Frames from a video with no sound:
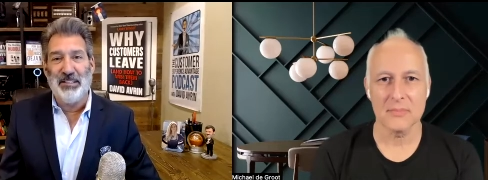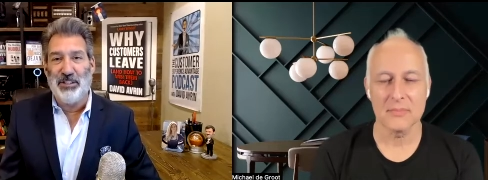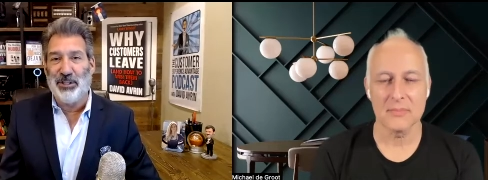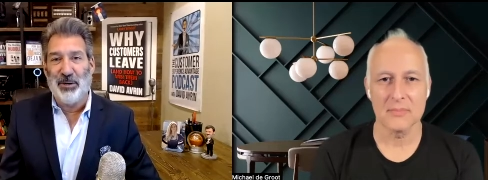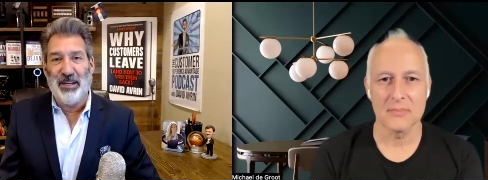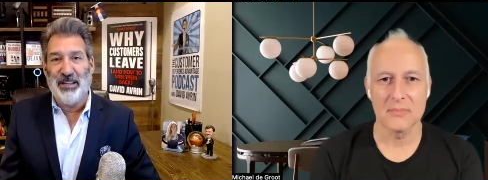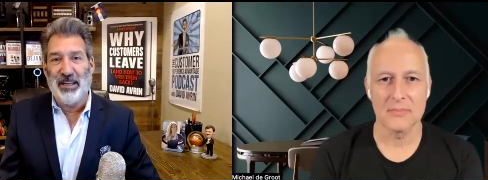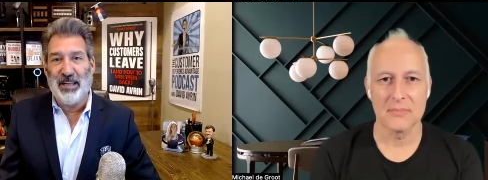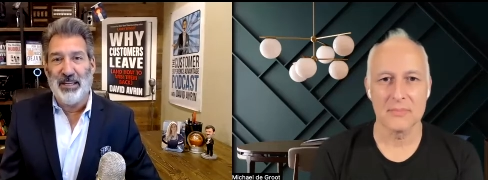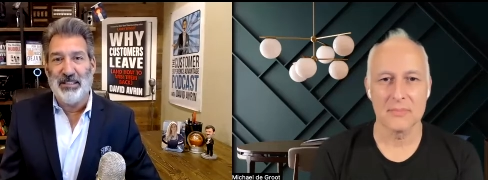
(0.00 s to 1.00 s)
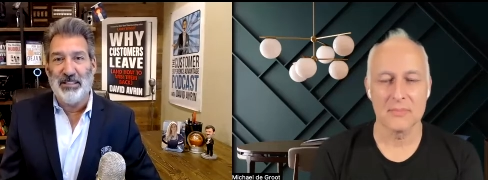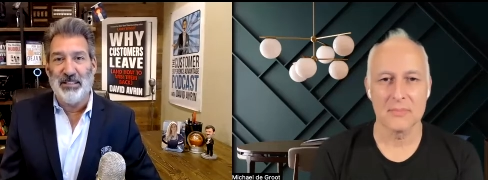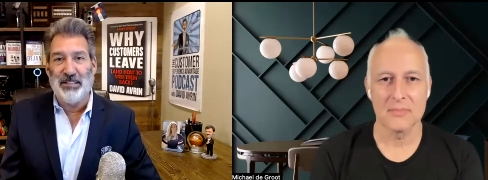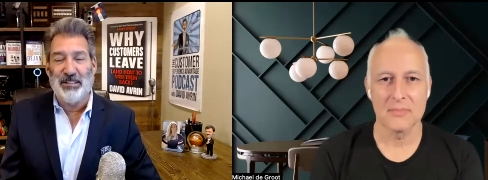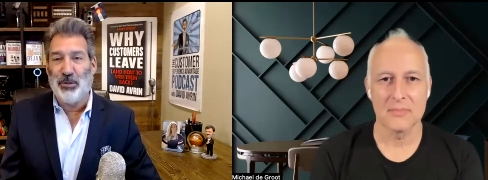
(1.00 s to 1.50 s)
Speaker 1: journey that gets you
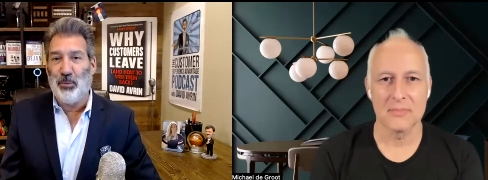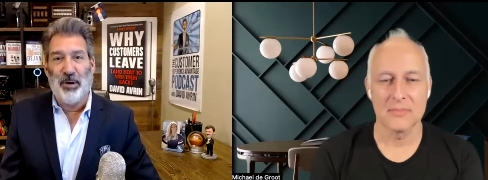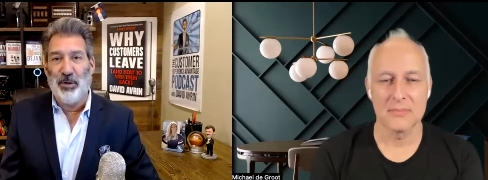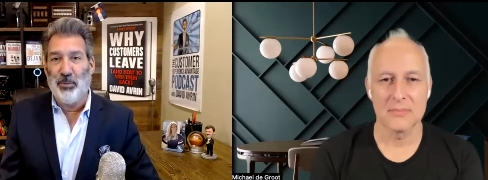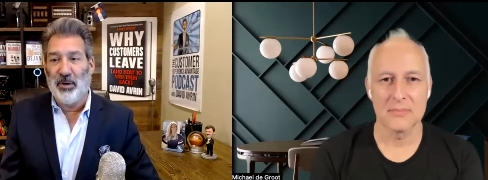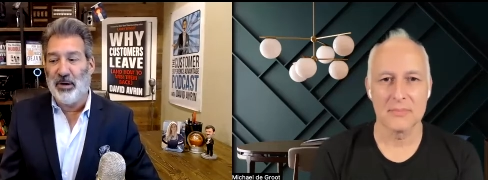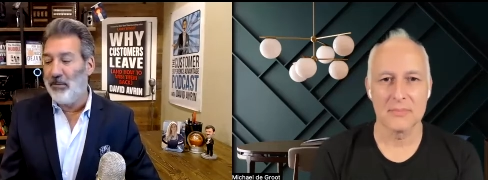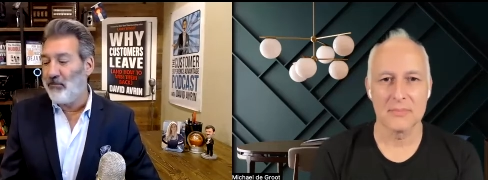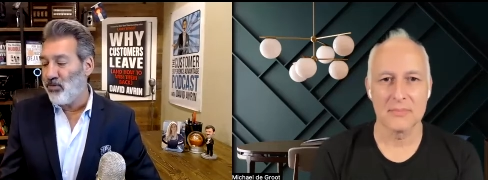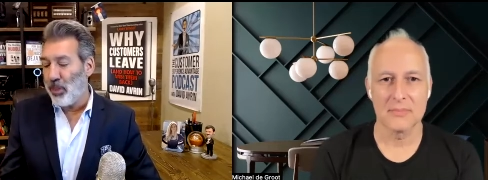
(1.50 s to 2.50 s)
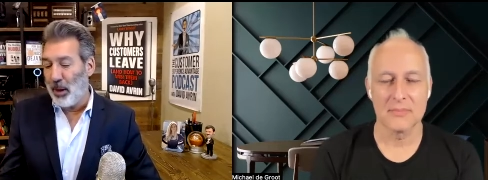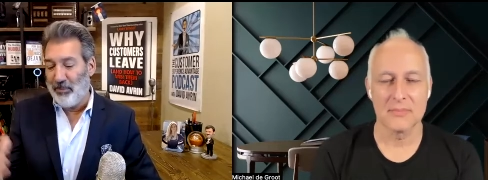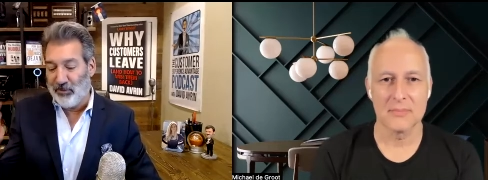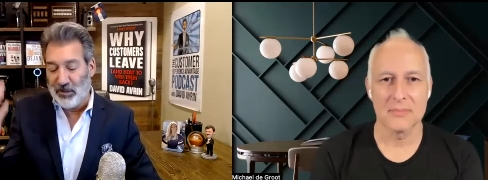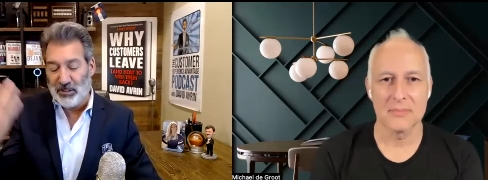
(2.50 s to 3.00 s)
to where you are. Um,
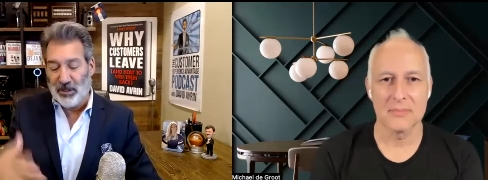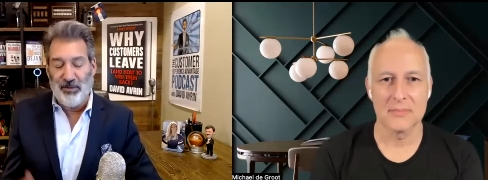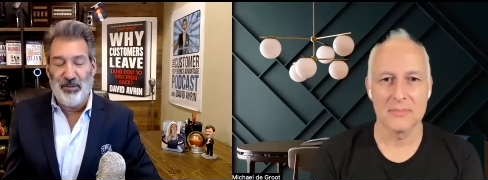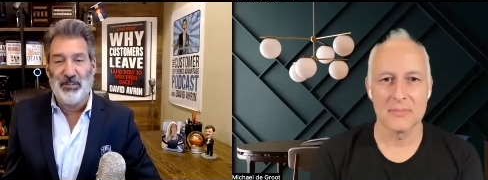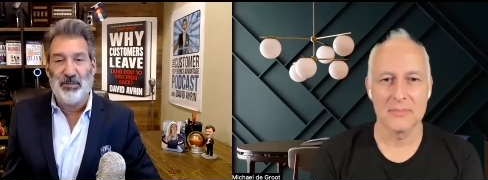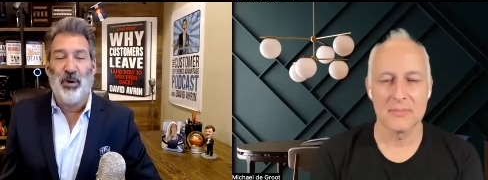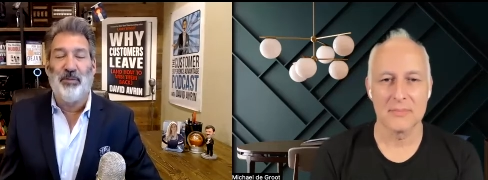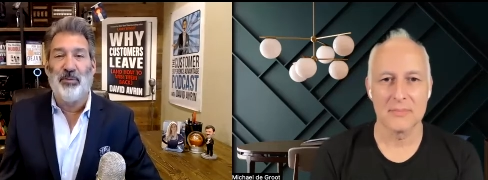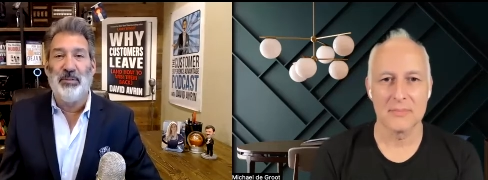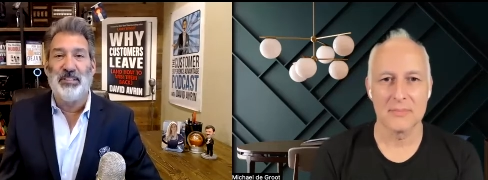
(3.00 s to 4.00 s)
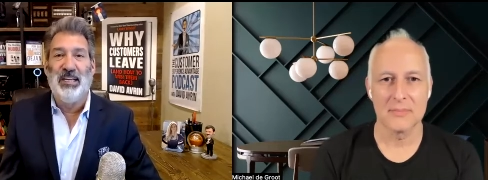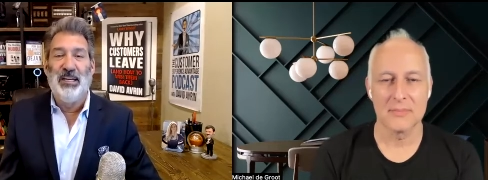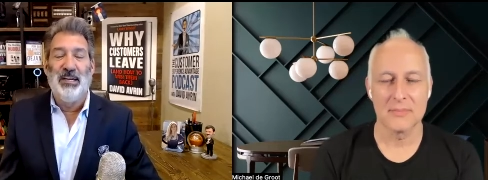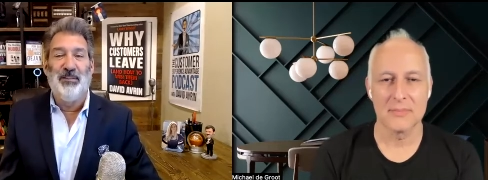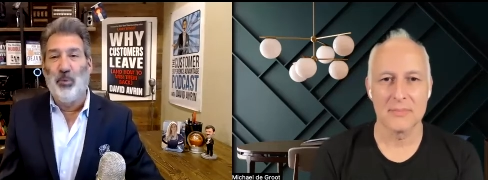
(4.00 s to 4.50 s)
first, I'll give you some reference
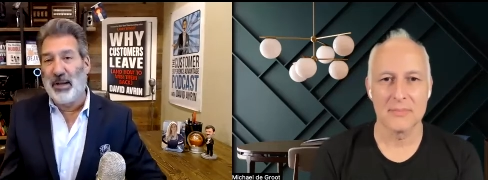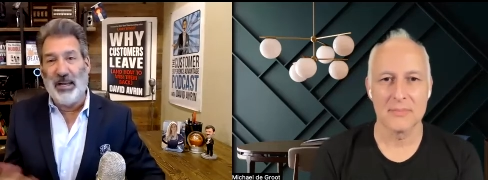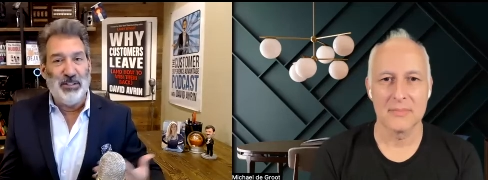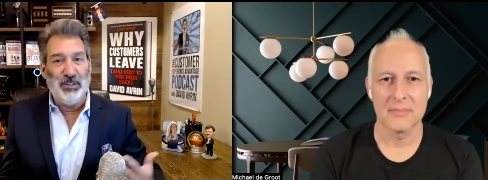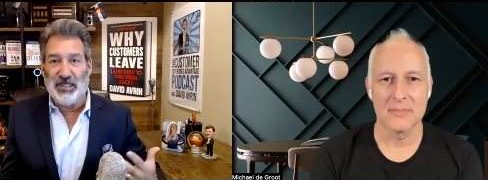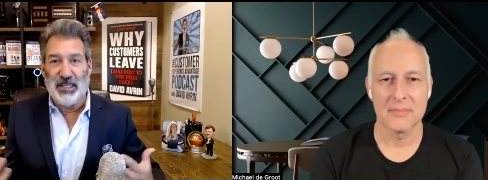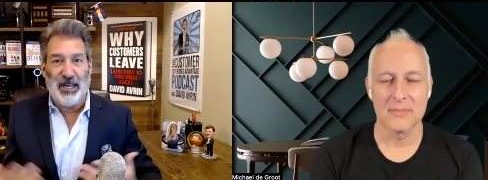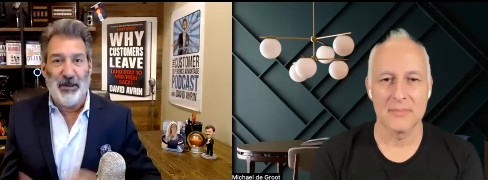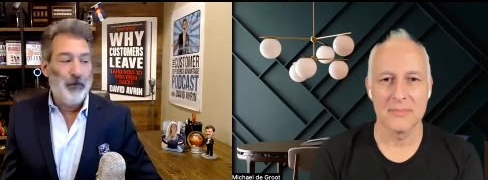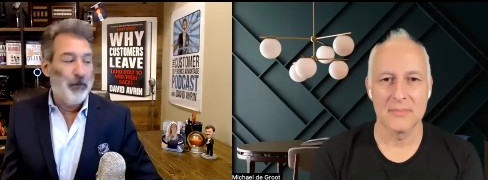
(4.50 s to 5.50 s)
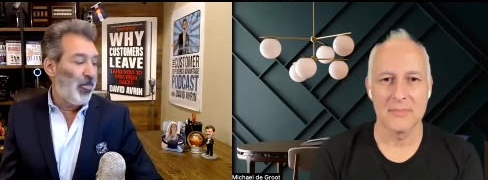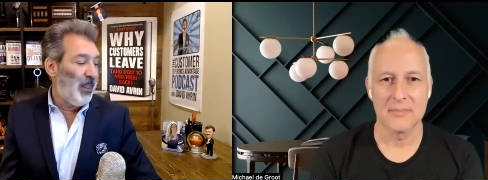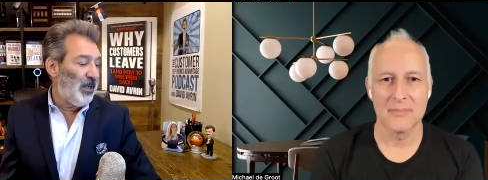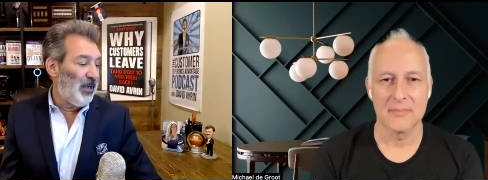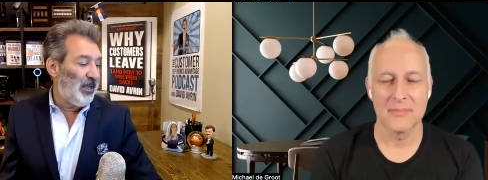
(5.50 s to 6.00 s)
of what I do today.
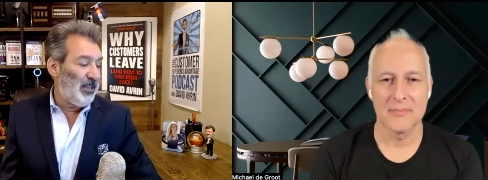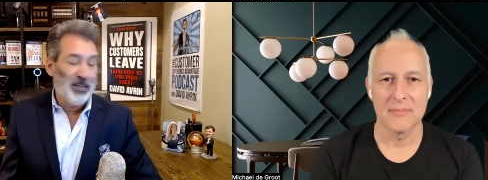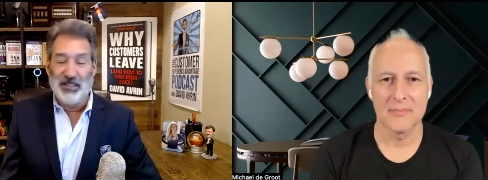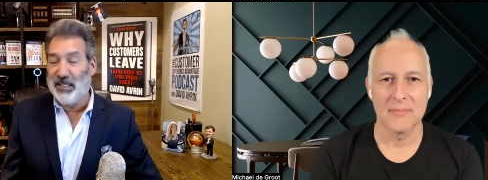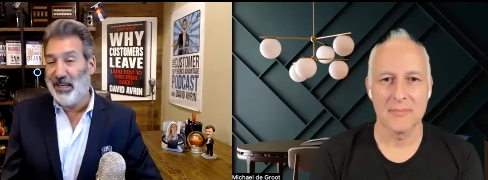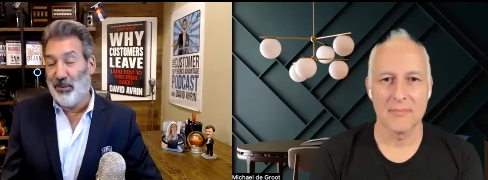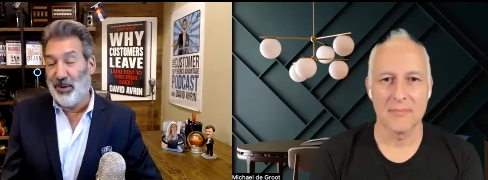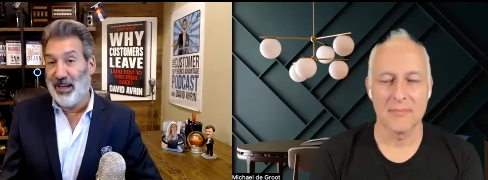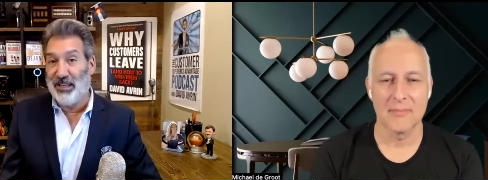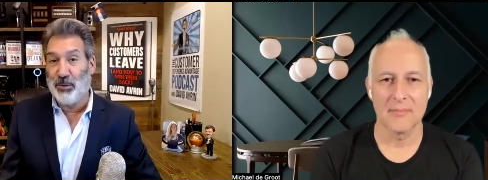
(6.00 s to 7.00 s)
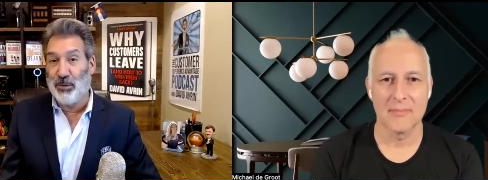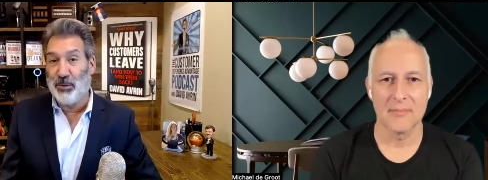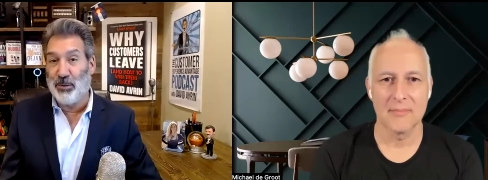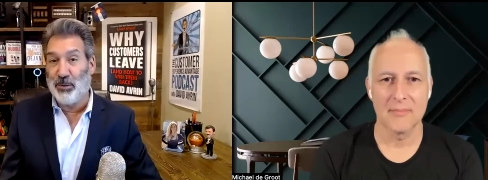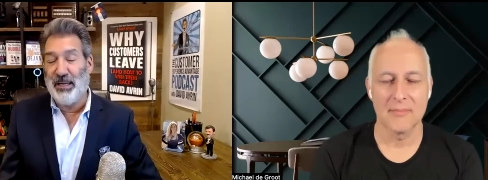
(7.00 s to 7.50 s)
Uh, and then I'll tell you how I got to where I am
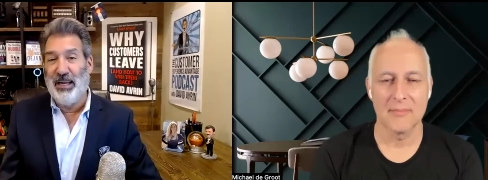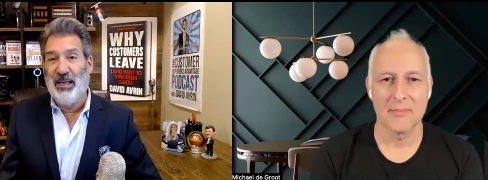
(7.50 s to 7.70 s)
today.